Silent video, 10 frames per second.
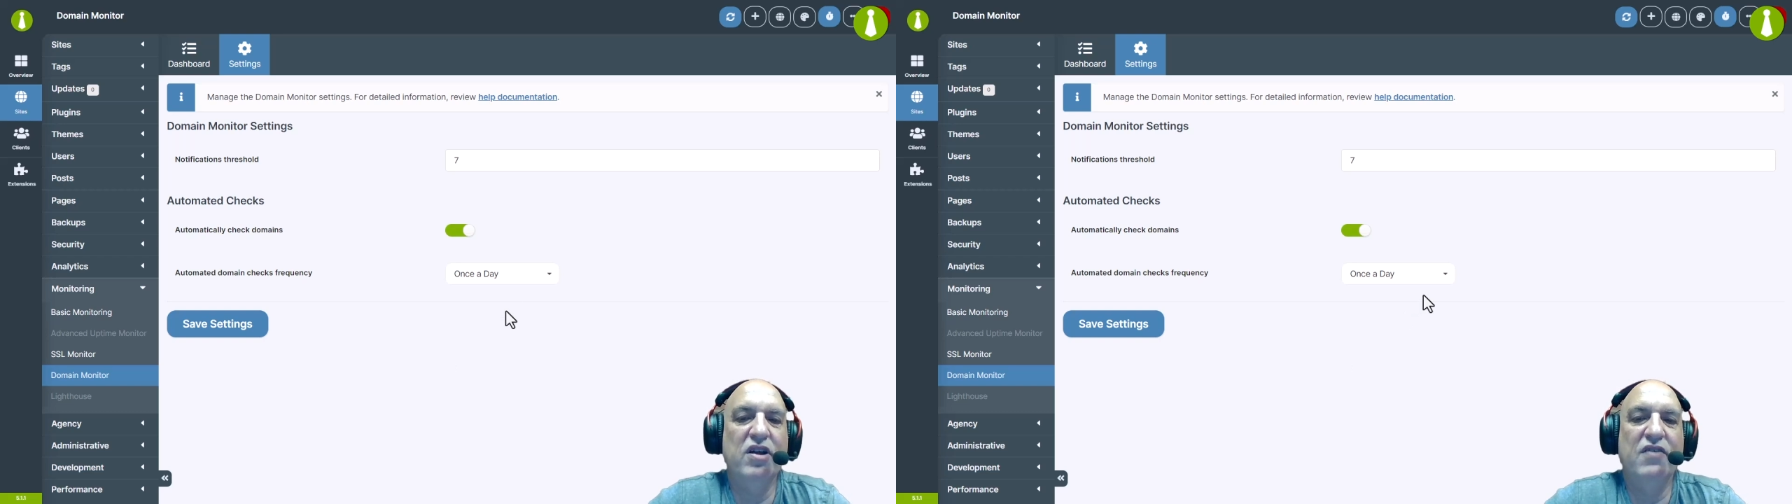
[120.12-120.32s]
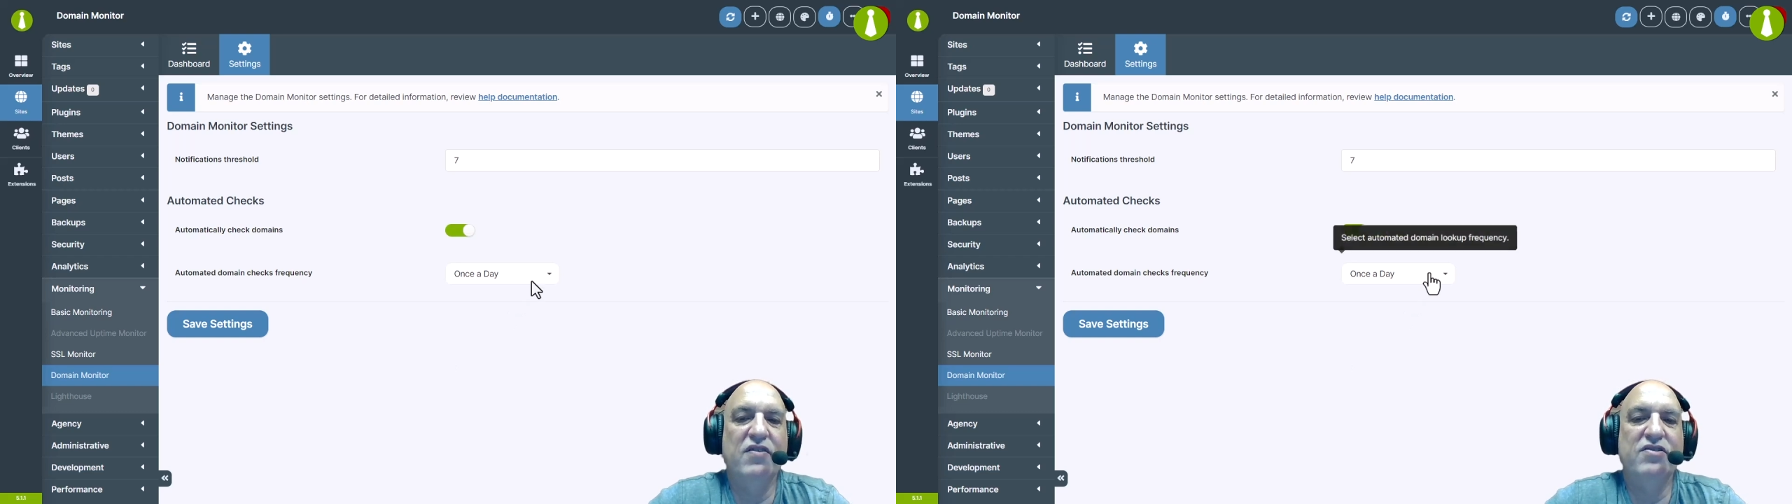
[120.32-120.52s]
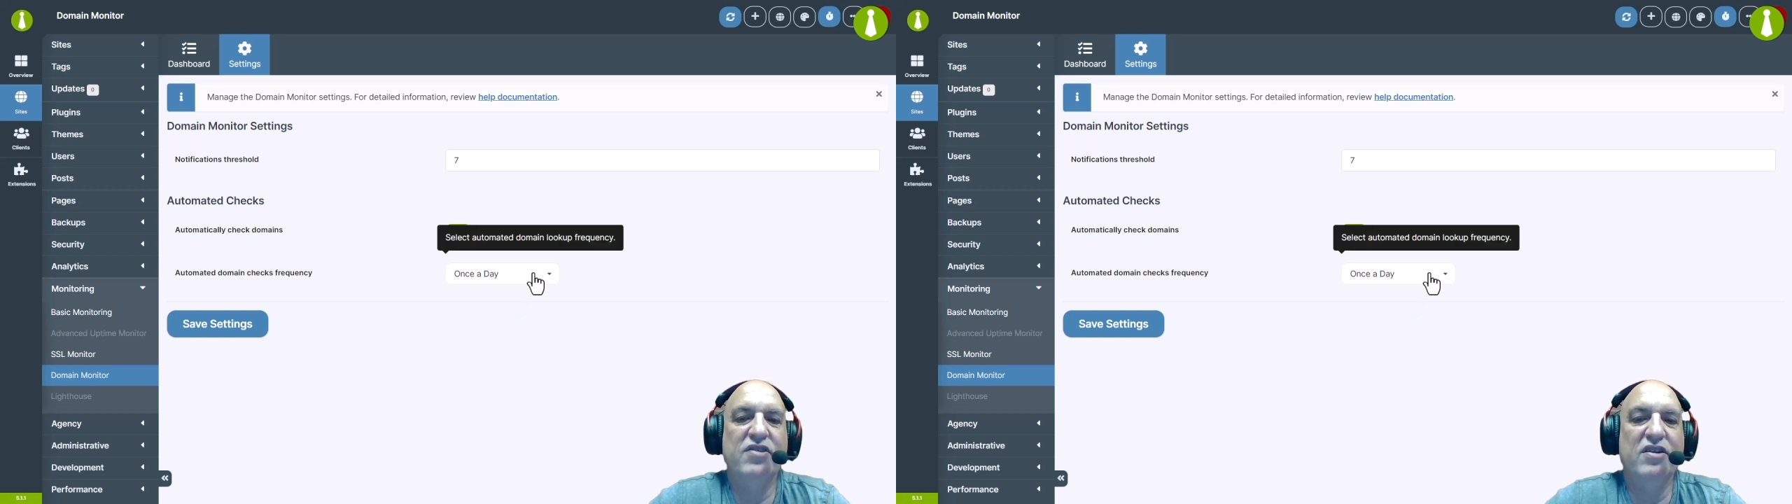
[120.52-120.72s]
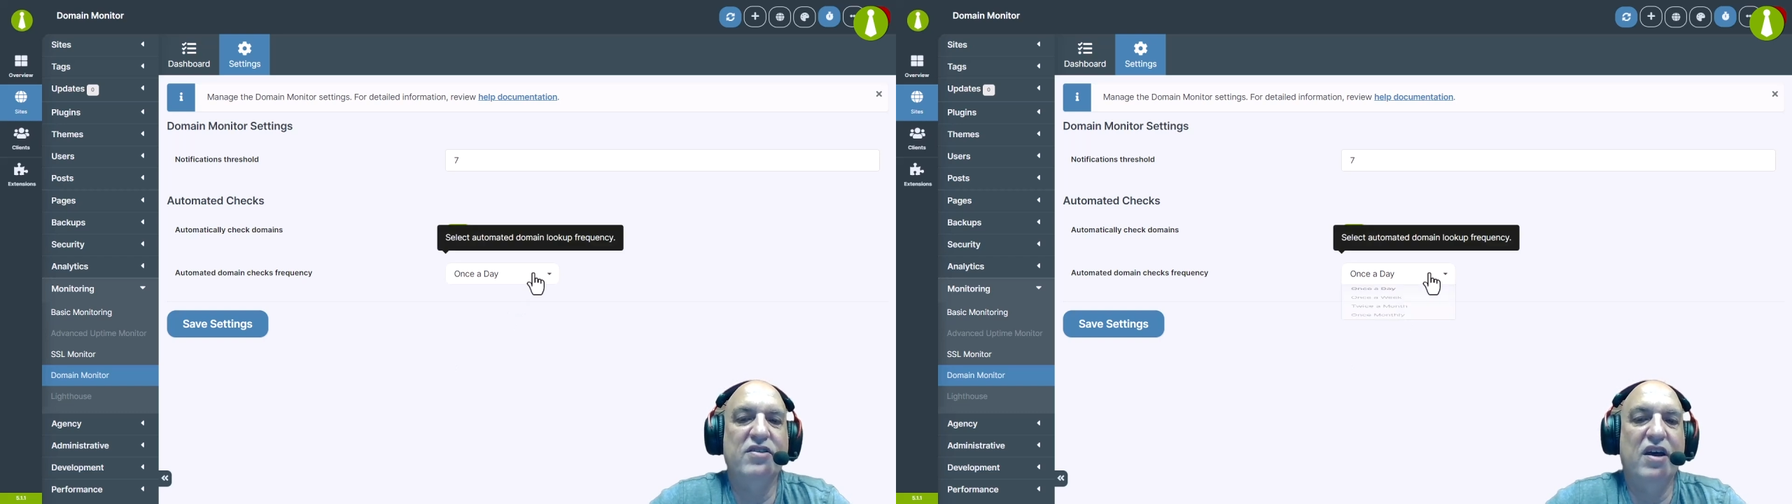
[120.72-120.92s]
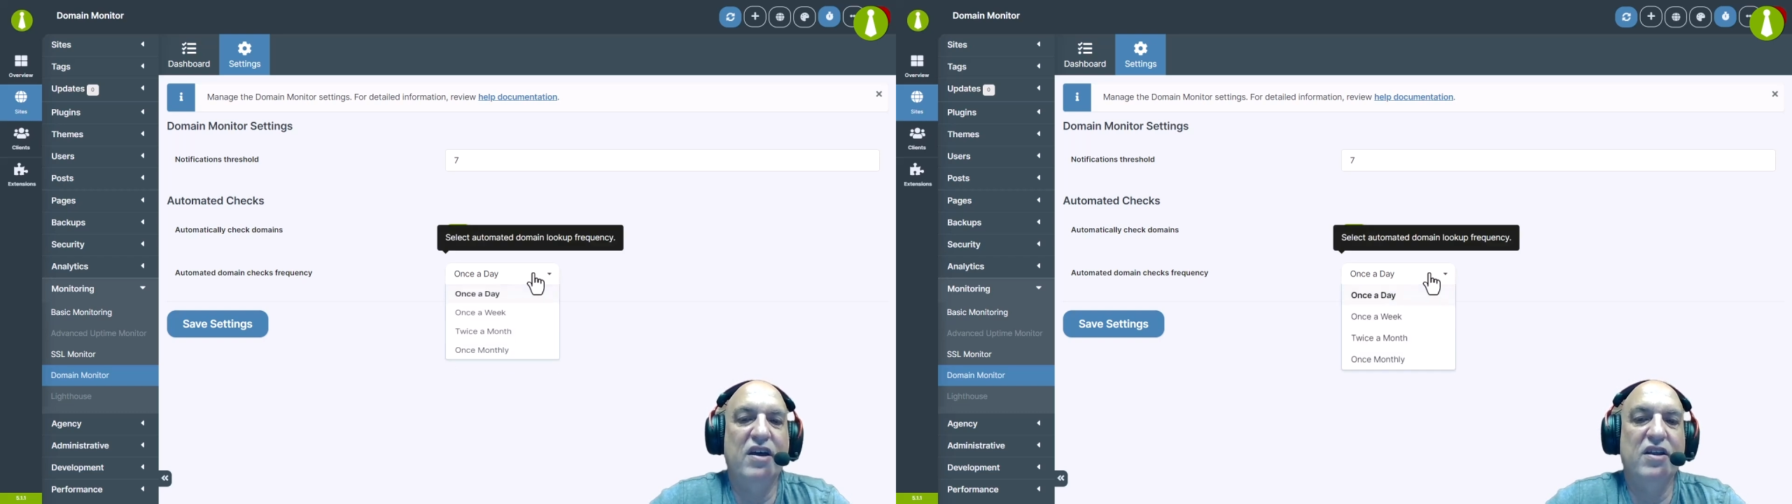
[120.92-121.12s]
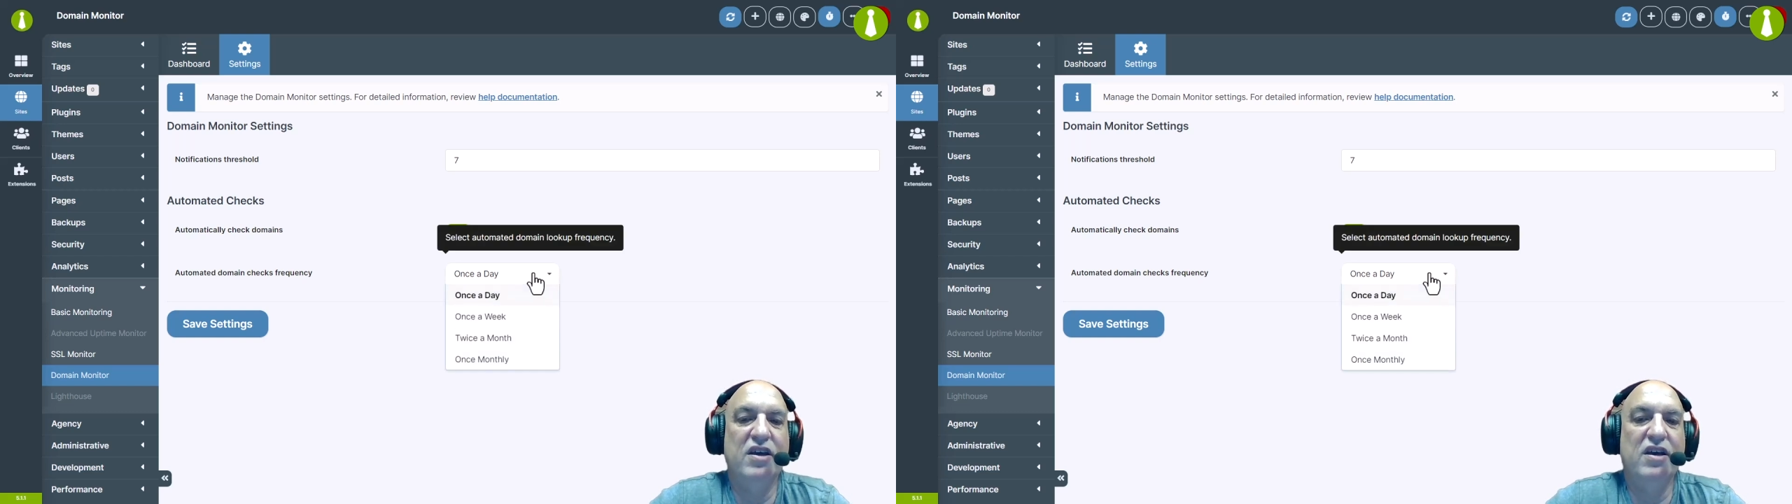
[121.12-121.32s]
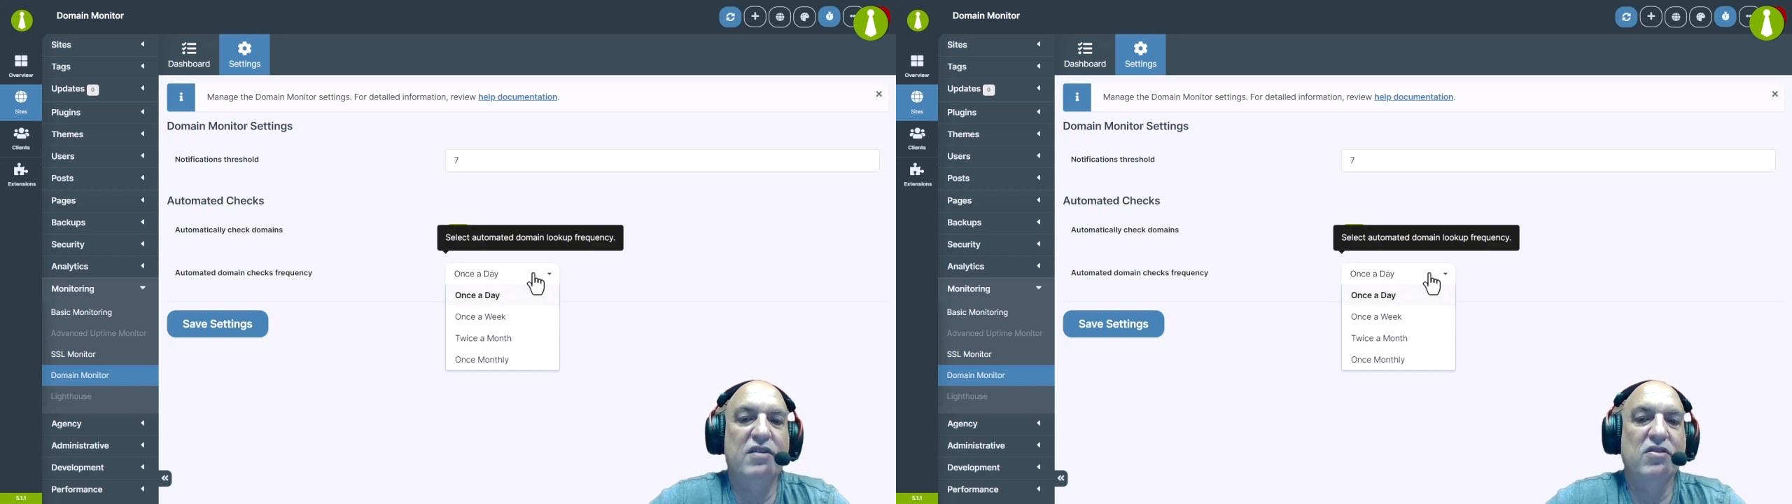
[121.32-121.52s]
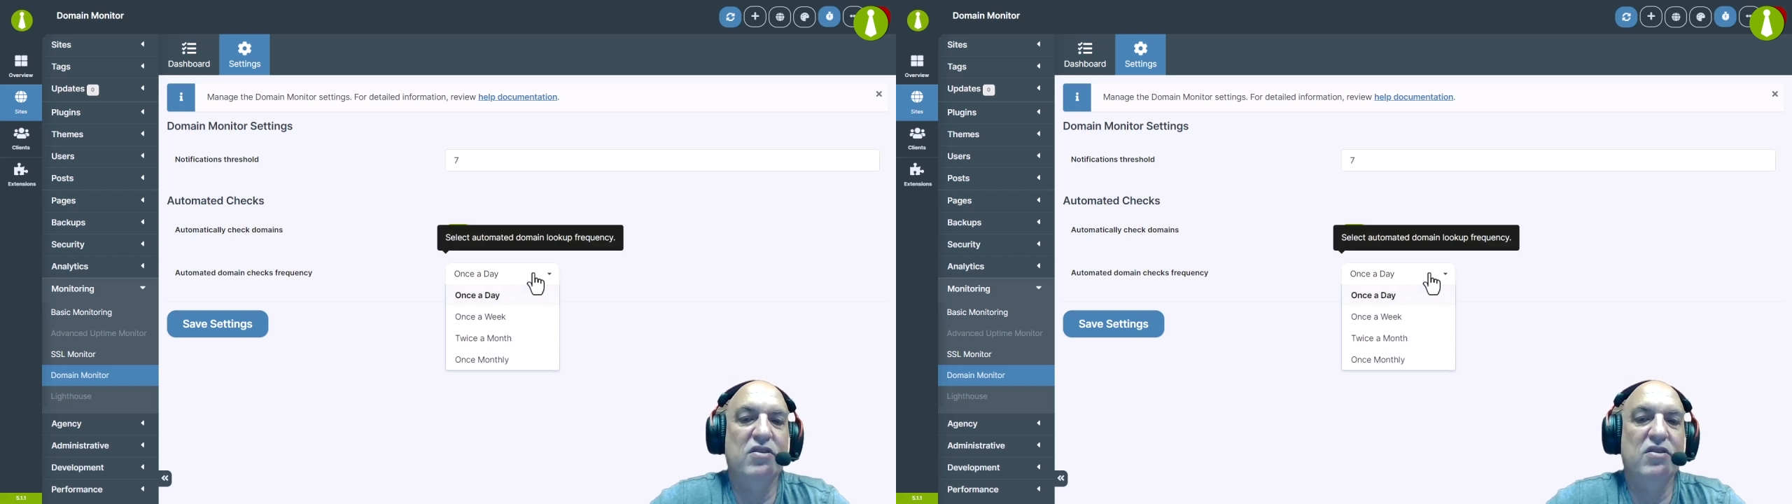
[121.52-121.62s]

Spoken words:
have it checked daily,